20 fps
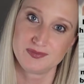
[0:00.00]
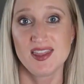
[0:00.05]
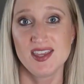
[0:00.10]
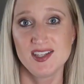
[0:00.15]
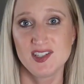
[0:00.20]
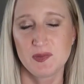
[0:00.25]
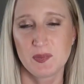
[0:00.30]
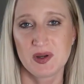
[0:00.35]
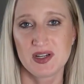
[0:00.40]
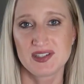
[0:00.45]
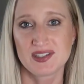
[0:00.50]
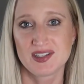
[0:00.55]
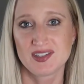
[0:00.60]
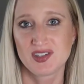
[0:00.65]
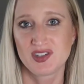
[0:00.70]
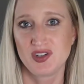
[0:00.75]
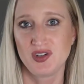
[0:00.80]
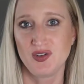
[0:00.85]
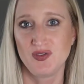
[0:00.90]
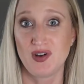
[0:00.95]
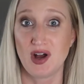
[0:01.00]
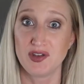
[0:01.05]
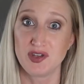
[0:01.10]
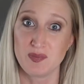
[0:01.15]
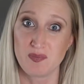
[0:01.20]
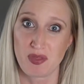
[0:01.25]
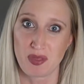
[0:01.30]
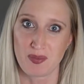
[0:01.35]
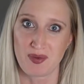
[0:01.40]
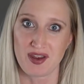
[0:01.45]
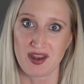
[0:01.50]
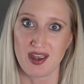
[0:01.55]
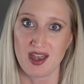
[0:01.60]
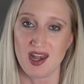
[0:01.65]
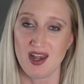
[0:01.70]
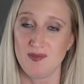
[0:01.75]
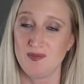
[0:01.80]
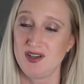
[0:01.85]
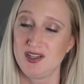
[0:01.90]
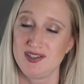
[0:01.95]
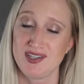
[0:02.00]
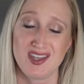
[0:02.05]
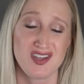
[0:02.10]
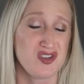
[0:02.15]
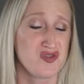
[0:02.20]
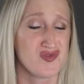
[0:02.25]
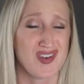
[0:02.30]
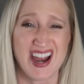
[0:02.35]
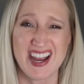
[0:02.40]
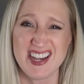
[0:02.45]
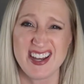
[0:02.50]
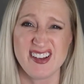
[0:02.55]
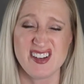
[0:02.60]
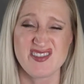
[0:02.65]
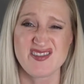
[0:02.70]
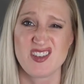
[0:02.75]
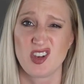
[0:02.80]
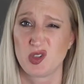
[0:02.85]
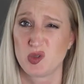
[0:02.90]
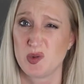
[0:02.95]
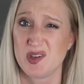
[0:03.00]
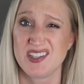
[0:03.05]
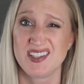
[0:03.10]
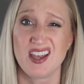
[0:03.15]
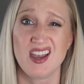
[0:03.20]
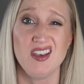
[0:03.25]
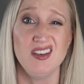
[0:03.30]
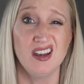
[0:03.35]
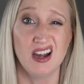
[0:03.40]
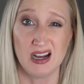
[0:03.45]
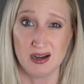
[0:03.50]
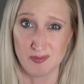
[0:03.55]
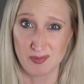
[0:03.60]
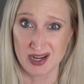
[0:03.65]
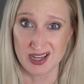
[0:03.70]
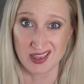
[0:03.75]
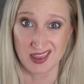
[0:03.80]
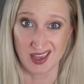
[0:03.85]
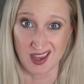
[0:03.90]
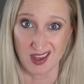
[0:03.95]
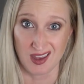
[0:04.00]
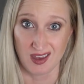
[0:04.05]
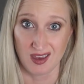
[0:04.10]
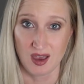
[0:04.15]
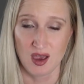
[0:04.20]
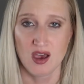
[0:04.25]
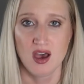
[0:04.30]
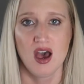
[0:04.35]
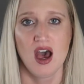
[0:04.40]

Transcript: This brings us to volume three, and I'm gonna tell you right now, this was not my thing.